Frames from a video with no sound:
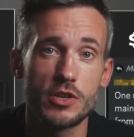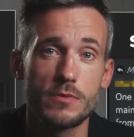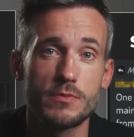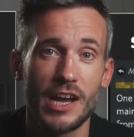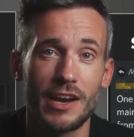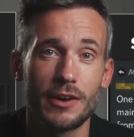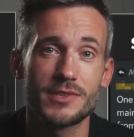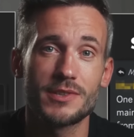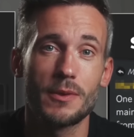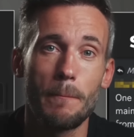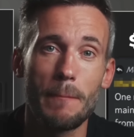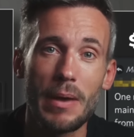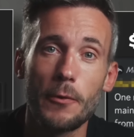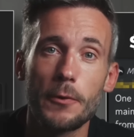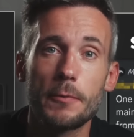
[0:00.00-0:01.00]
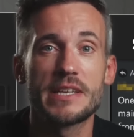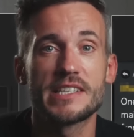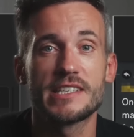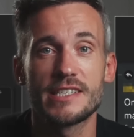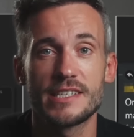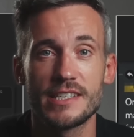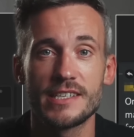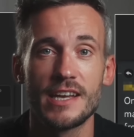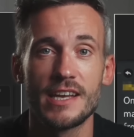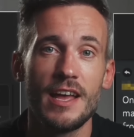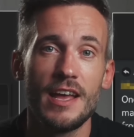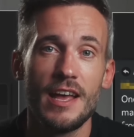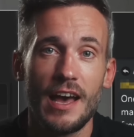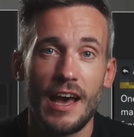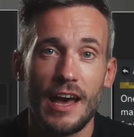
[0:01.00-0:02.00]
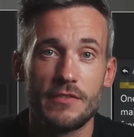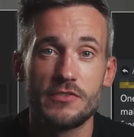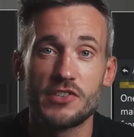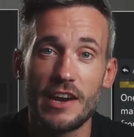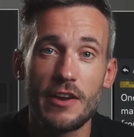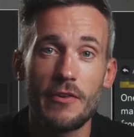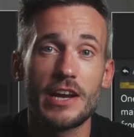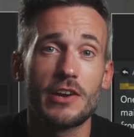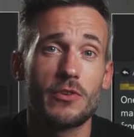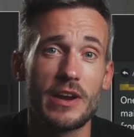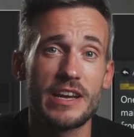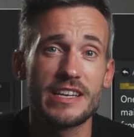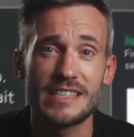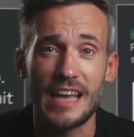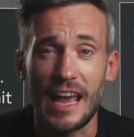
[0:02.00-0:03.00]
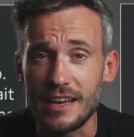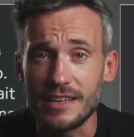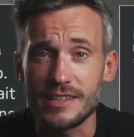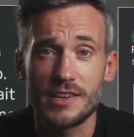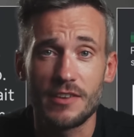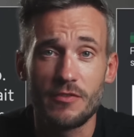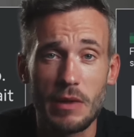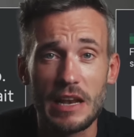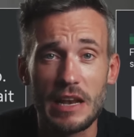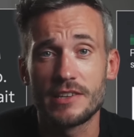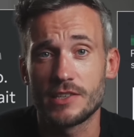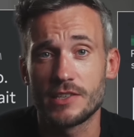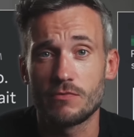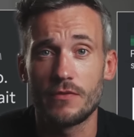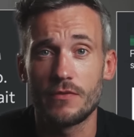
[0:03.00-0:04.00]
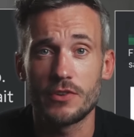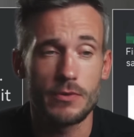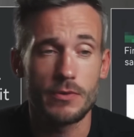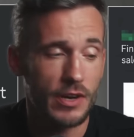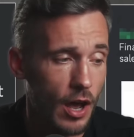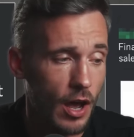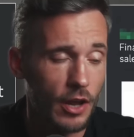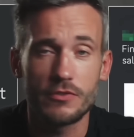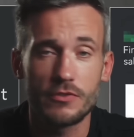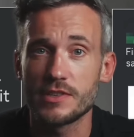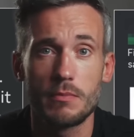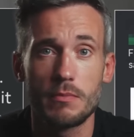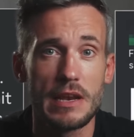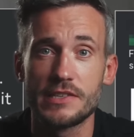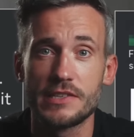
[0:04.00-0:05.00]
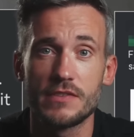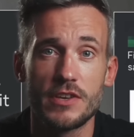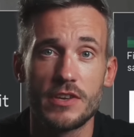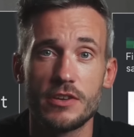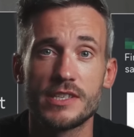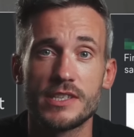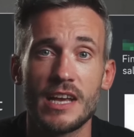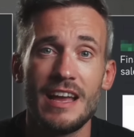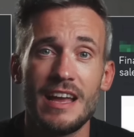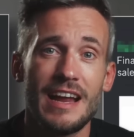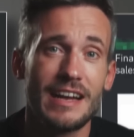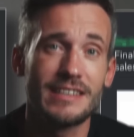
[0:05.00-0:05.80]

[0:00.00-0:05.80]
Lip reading: thing that you can use this for is to cut people out of talking head footage so you can place things behind them.